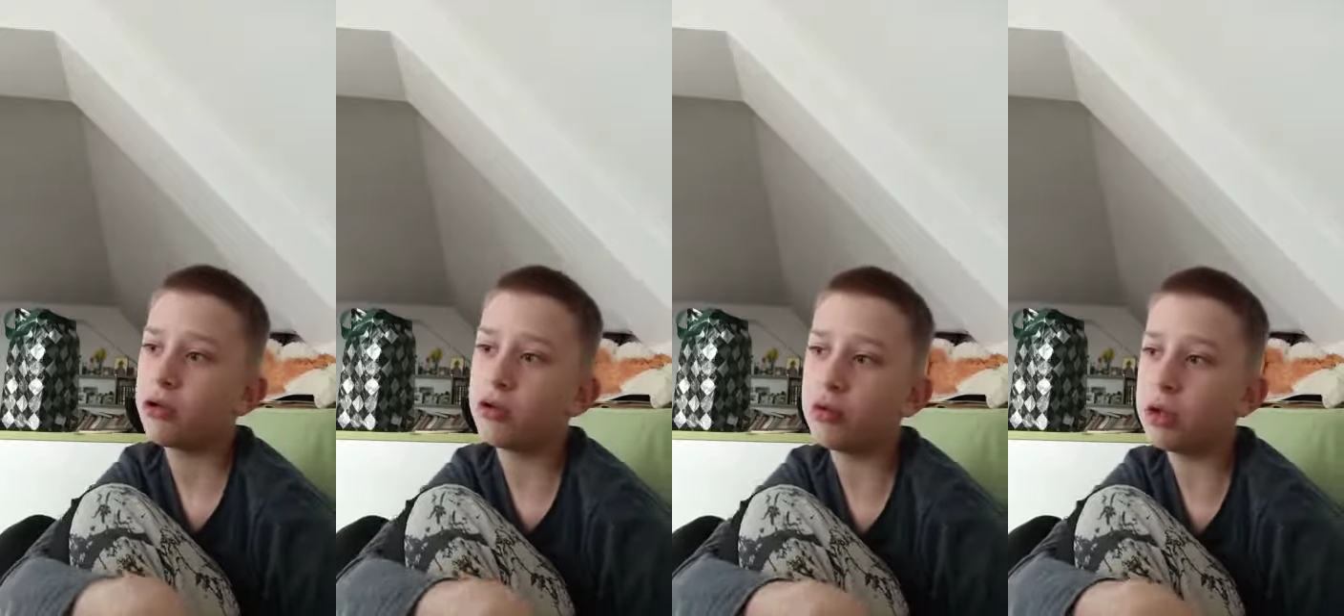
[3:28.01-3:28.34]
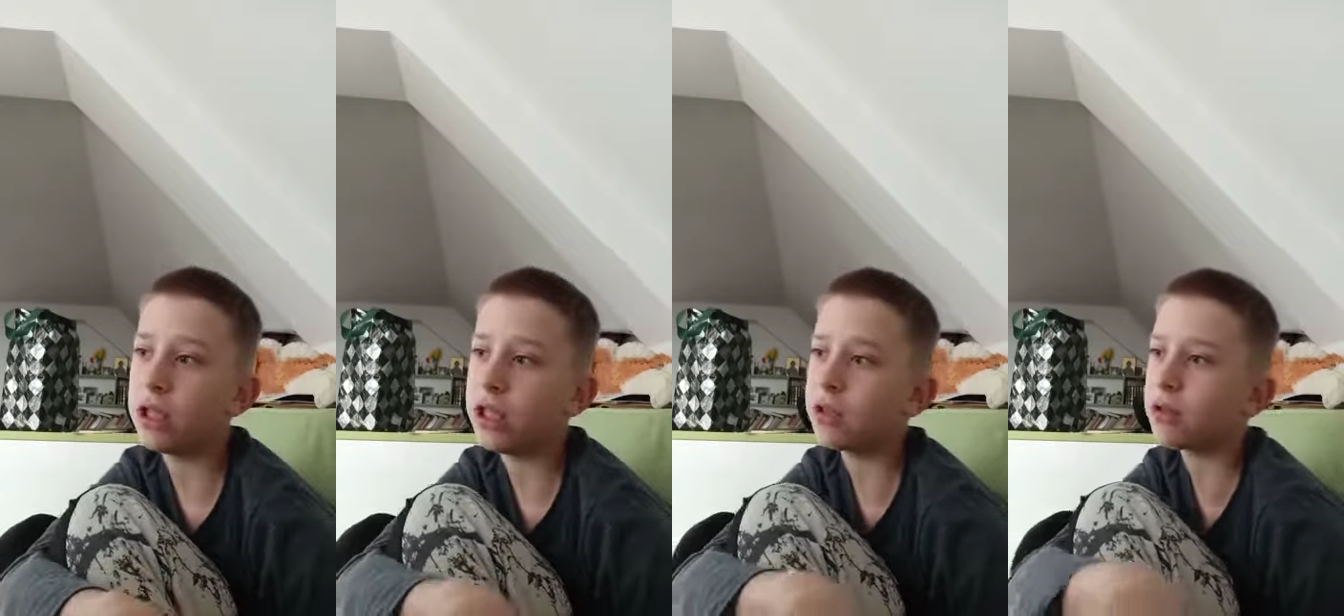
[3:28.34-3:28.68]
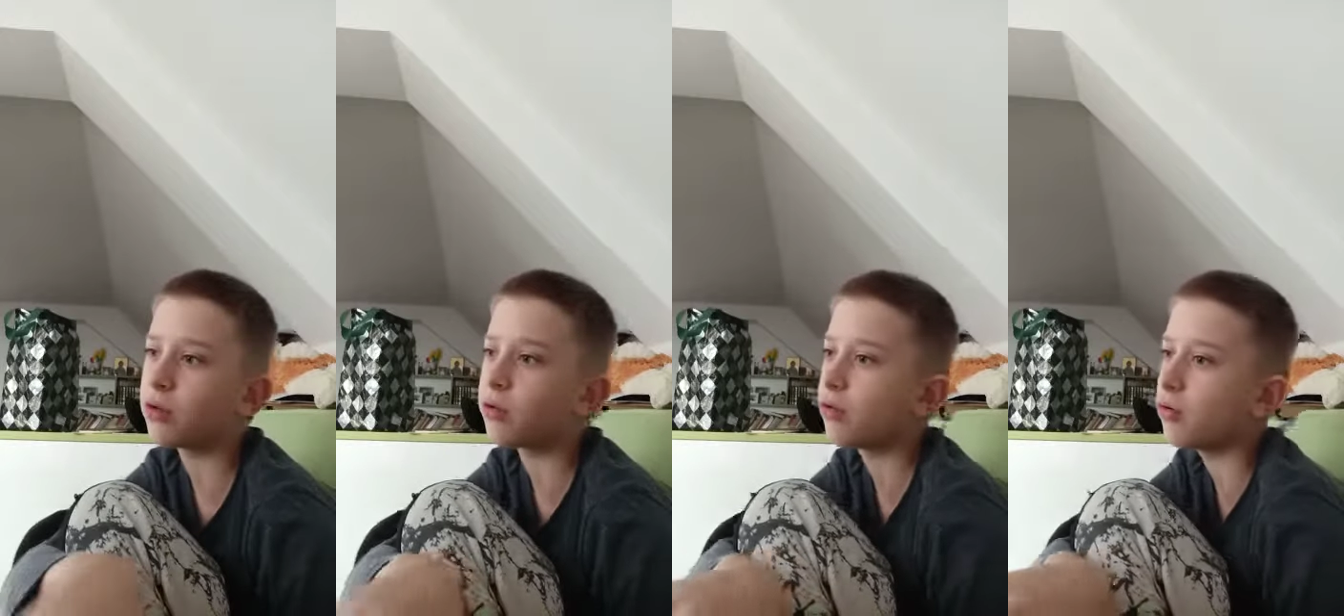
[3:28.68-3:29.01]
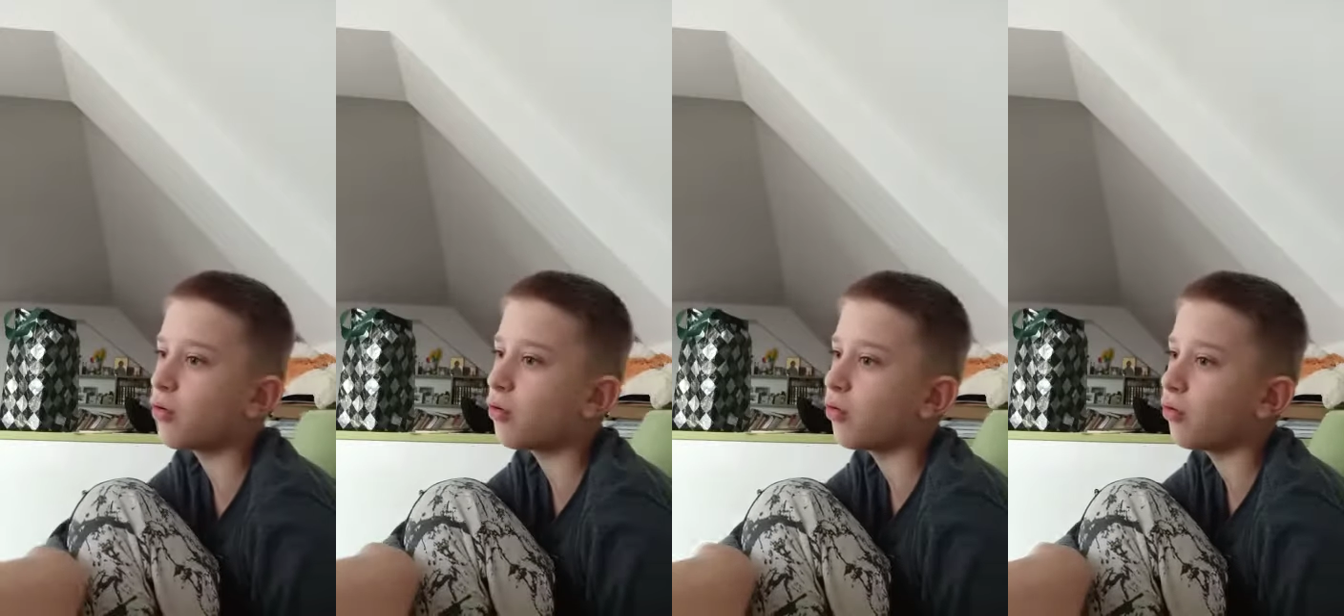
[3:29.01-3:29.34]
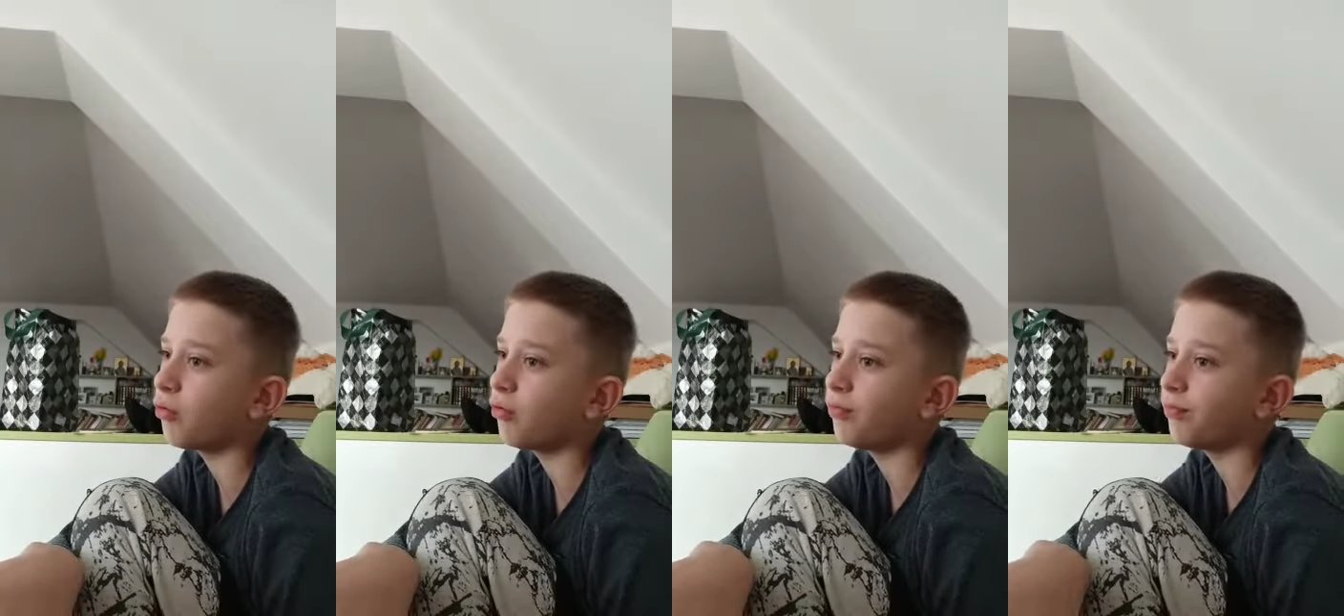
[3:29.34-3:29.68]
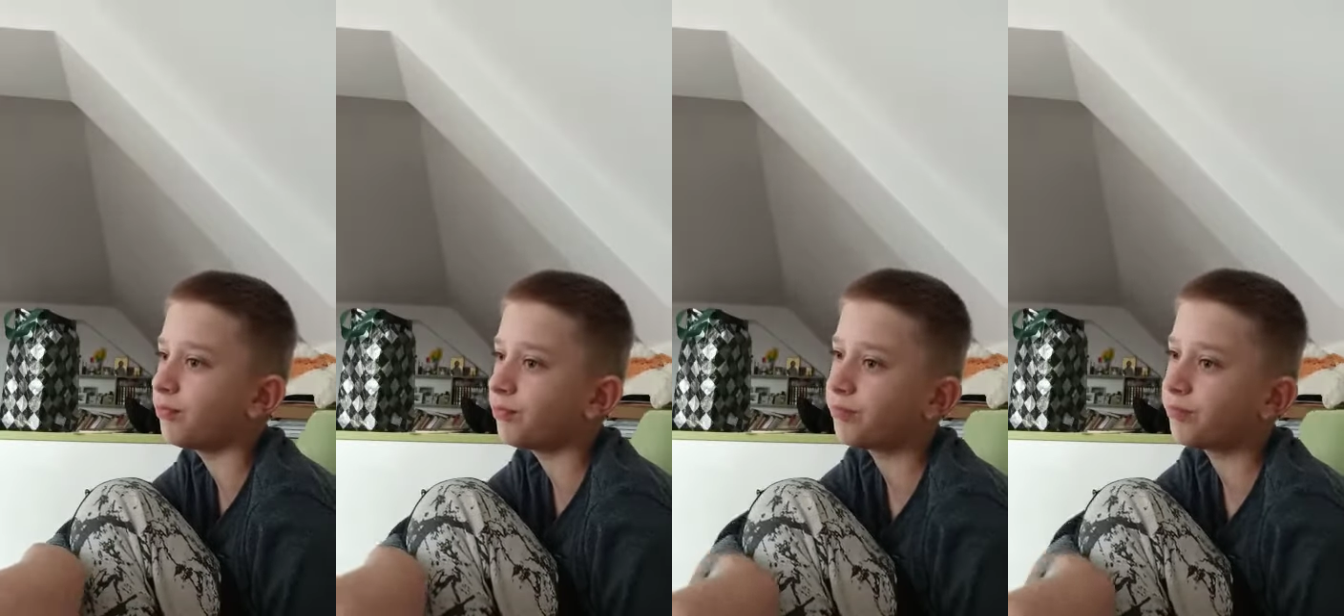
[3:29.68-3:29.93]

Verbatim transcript: to eat to